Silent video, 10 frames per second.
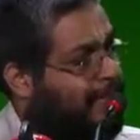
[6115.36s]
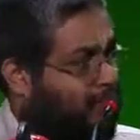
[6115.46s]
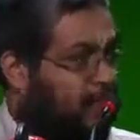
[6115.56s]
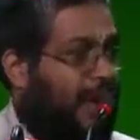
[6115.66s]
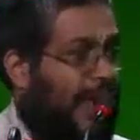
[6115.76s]

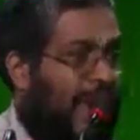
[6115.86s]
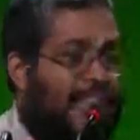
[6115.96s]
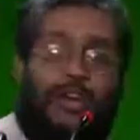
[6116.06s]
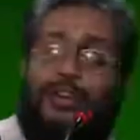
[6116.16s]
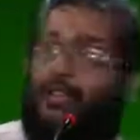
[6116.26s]
4
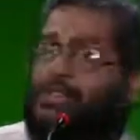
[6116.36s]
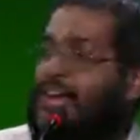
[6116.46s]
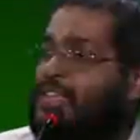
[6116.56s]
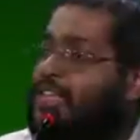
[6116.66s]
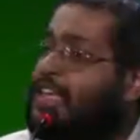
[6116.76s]
lakh. New
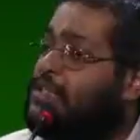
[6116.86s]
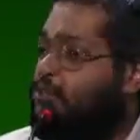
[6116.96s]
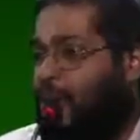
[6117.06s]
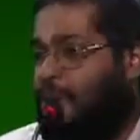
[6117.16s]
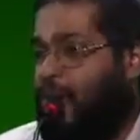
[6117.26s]
shares is
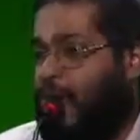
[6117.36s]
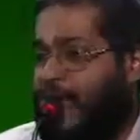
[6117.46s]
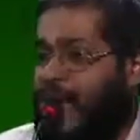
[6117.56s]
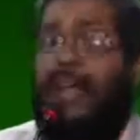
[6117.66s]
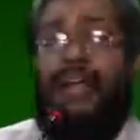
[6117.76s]

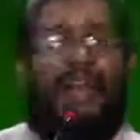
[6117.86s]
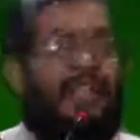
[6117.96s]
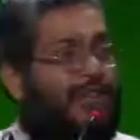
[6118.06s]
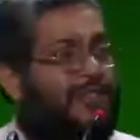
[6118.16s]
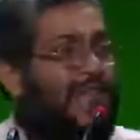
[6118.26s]
1.8.
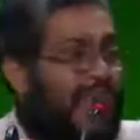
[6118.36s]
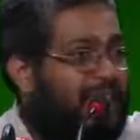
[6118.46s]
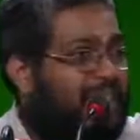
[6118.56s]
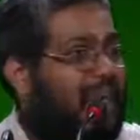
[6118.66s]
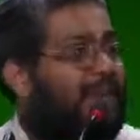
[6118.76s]
That gives the
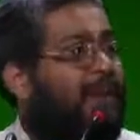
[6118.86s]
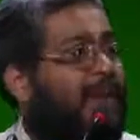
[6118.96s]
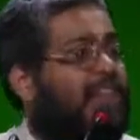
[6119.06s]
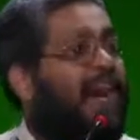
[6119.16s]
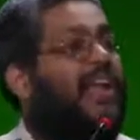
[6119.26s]
exercise
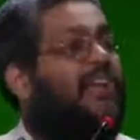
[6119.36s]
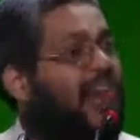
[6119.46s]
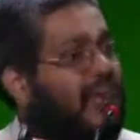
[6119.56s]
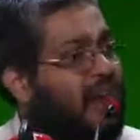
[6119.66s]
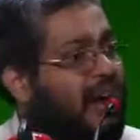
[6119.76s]
price. Are you
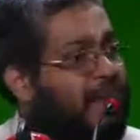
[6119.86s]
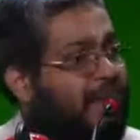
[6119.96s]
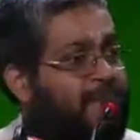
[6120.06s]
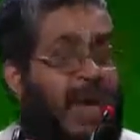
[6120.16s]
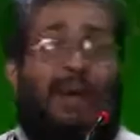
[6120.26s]
following or
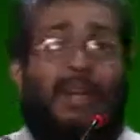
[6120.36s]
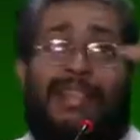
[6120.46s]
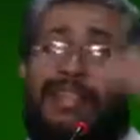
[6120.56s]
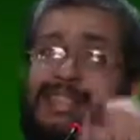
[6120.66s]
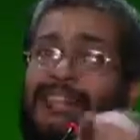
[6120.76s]
not? Now,
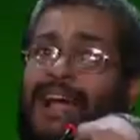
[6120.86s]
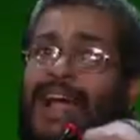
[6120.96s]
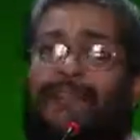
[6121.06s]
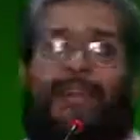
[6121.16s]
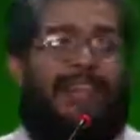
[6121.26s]
this
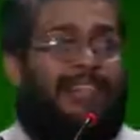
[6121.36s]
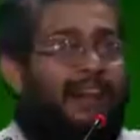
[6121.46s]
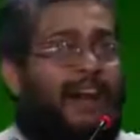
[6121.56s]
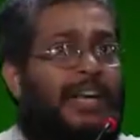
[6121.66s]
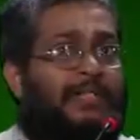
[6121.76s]

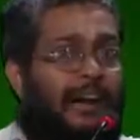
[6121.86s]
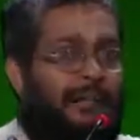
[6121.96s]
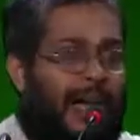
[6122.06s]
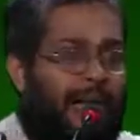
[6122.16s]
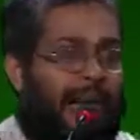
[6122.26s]
calculation, last
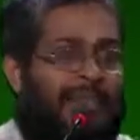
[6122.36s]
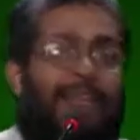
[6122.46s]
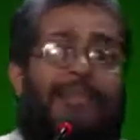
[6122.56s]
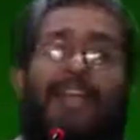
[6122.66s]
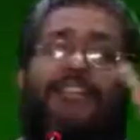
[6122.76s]
problem calculation
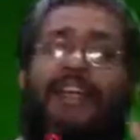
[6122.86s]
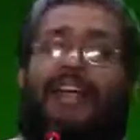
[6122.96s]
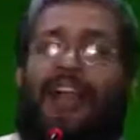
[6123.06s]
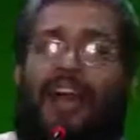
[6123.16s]
will be different or